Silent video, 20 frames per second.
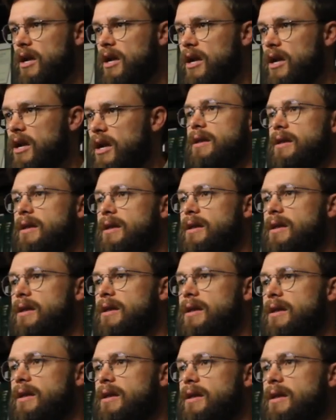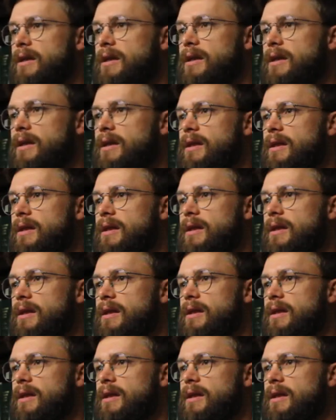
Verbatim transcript: and uh, that is there are efforts at the